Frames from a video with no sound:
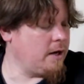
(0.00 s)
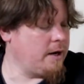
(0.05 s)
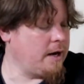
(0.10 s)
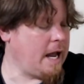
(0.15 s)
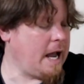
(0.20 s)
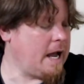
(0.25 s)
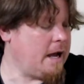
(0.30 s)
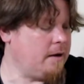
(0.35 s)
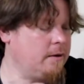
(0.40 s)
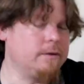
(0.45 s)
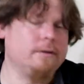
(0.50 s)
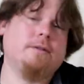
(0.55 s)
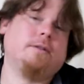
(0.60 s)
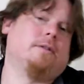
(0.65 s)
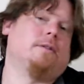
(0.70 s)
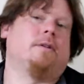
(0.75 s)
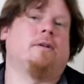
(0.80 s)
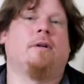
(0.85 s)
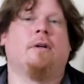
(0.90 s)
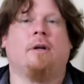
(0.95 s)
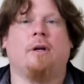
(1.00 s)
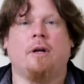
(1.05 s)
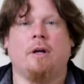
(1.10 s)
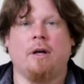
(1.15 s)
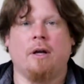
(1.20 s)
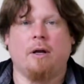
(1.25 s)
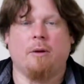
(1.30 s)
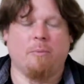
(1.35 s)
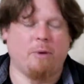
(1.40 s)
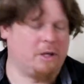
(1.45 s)
Now,
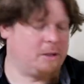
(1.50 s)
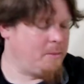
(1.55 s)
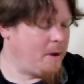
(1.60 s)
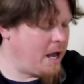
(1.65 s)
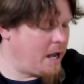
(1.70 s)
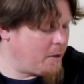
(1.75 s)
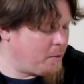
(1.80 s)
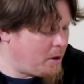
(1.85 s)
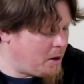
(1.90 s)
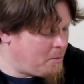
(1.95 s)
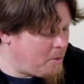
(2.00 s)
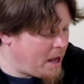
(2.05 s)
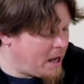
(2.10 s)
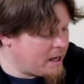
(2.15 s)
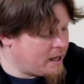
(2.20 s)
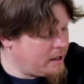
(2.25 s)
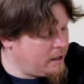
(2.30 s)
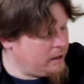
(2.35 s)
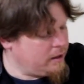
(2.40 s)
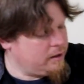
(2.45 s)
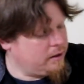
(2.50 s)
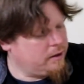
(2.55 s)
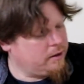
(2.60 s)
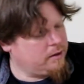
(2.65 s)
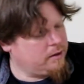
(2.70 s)
put the mag well back in it.